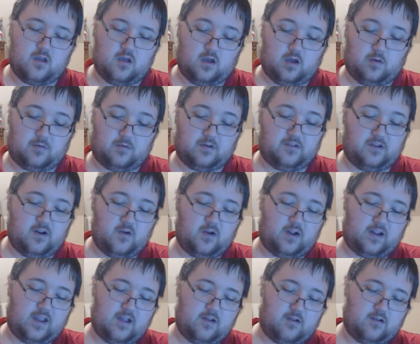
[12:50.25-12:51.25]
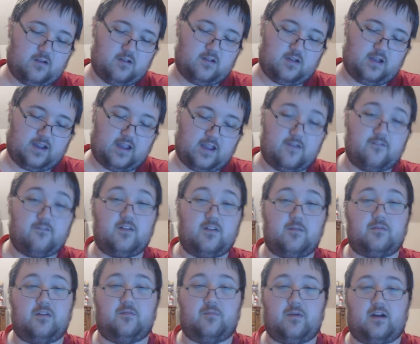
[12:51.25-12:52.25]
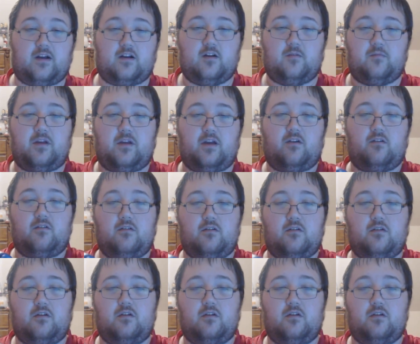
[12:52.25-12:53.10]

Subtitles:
because I know I can't flip this back up now.